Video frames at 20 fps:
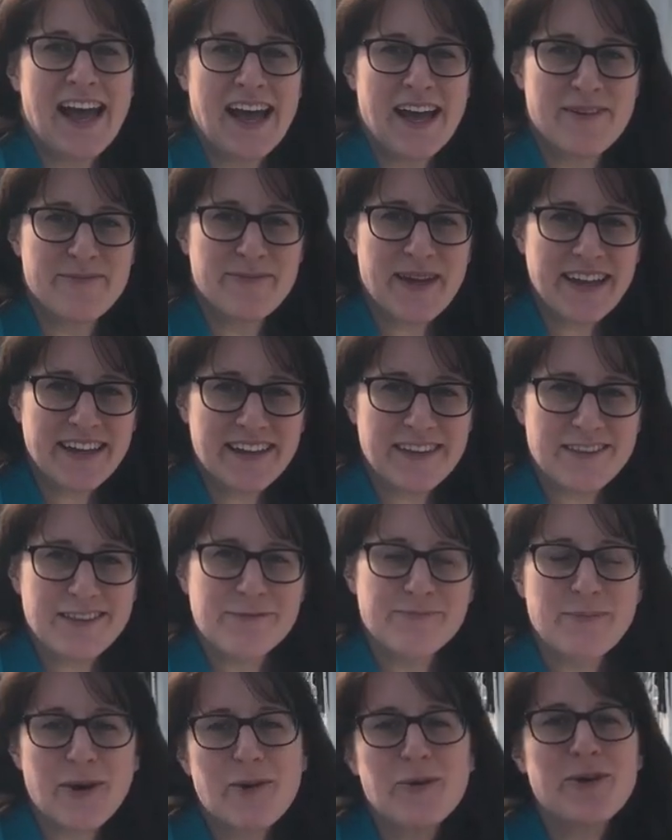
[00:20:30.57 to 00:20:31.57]
I'm back in
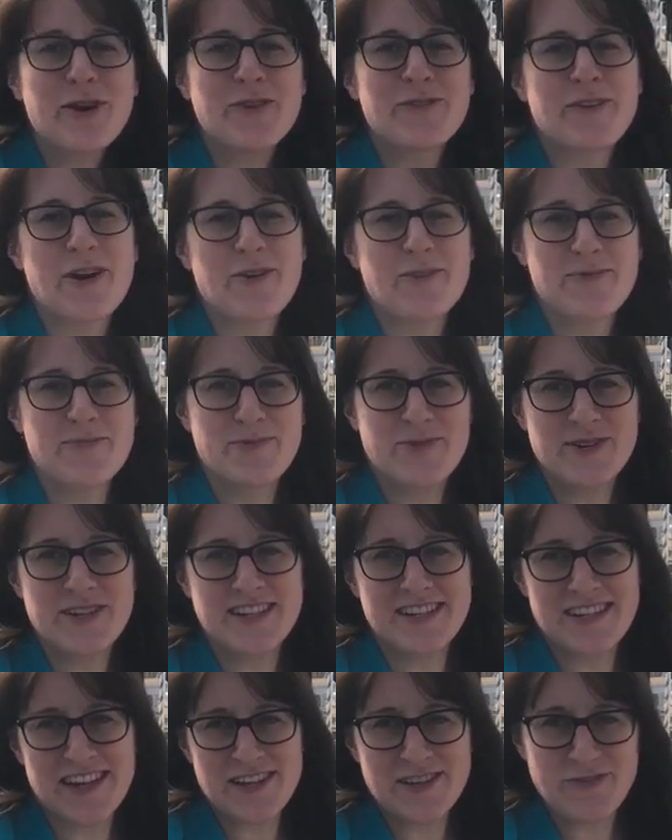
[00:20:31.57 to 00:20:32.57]
the bow of our Moody
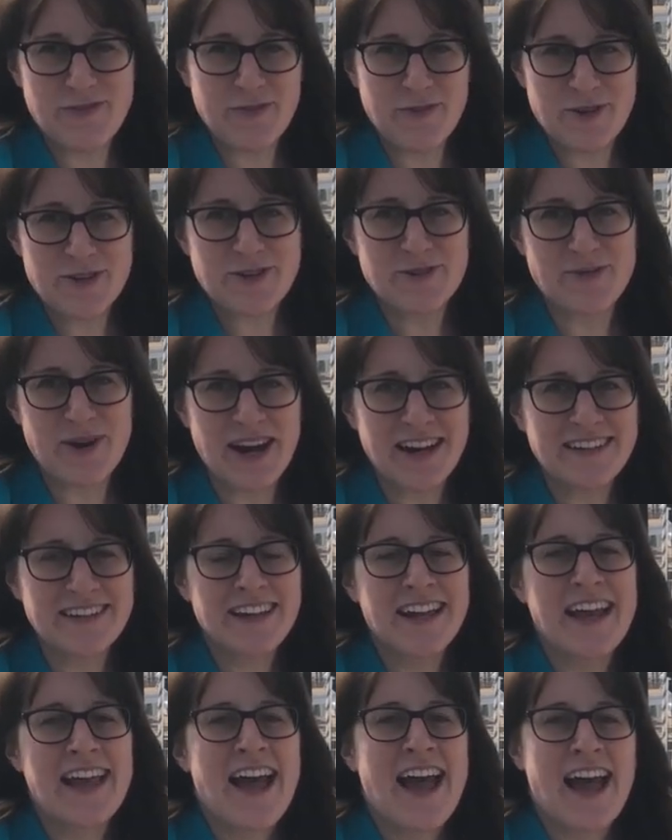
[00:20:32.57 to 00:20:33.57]
D S forty-one.
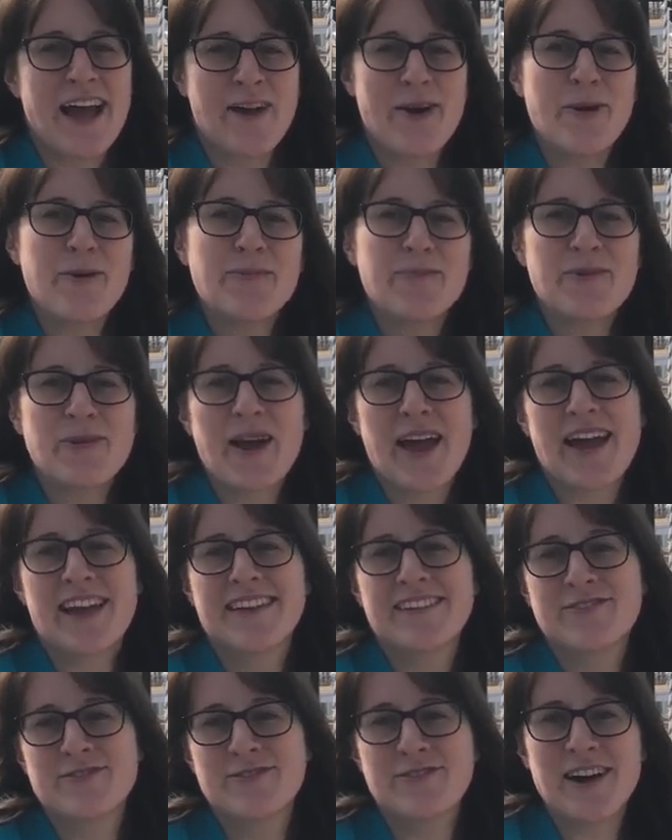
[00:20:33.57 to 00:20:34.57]
I hope you
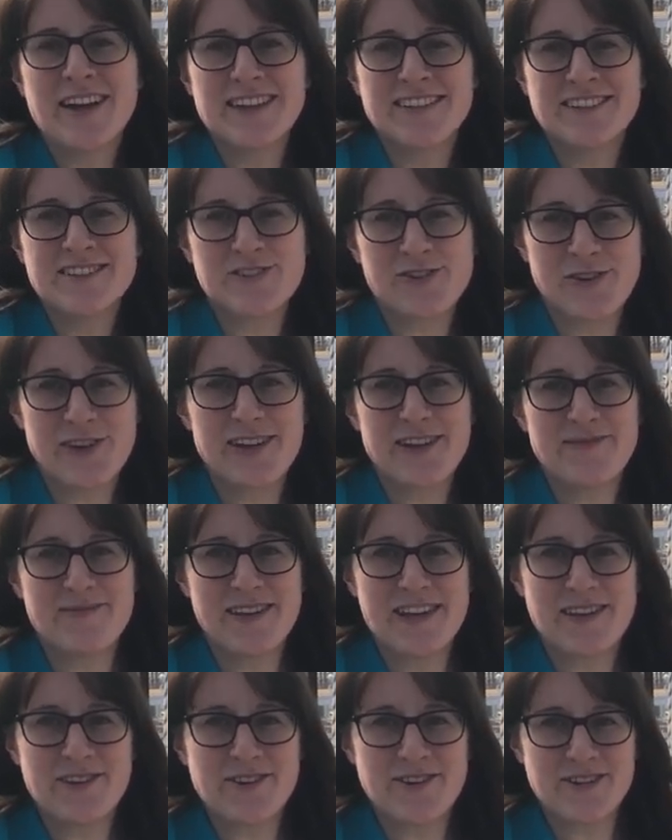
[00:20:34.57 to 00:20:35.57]
had fun joining
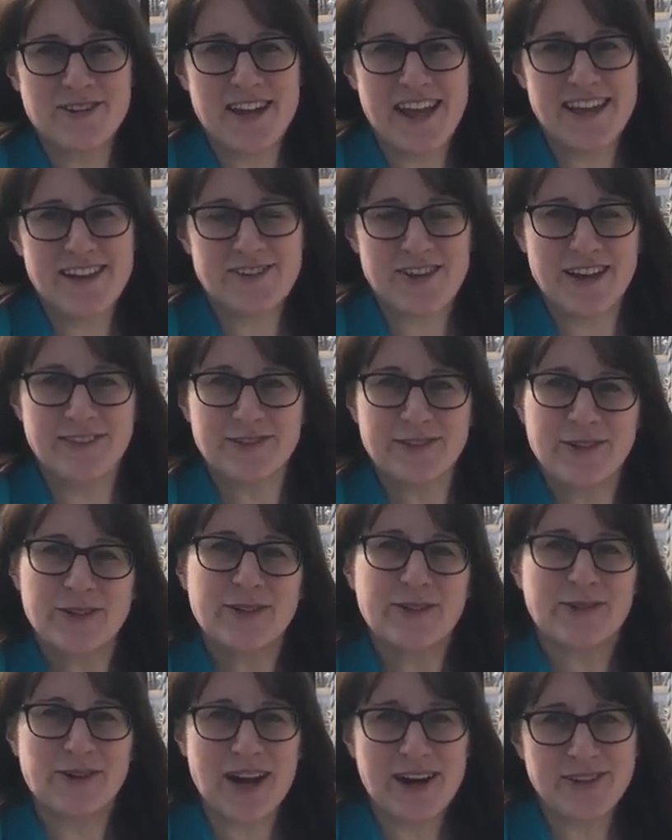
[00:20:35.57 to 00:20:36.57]
me here today to have a
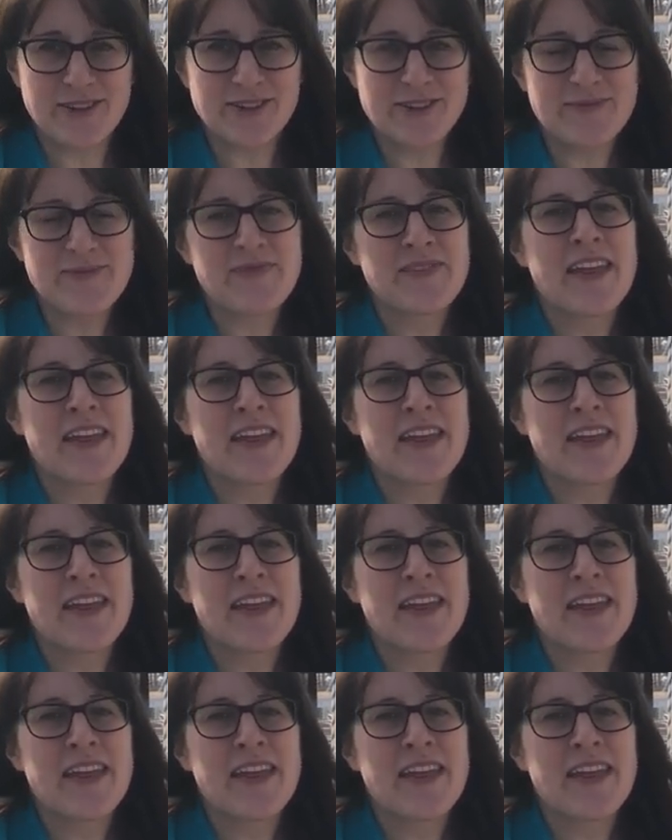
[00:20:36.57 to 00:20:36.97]
look around.